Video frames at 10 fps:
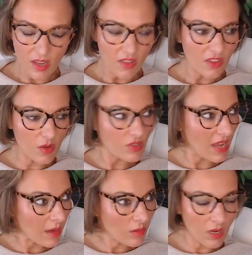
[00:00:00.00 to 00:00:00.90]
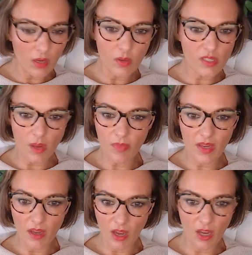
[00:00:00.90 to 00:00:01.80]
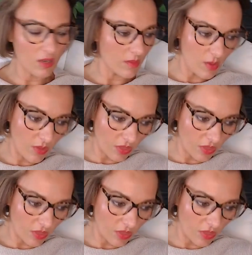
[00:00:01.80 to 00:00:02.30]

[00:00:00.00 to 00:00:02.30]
that you download something at home and you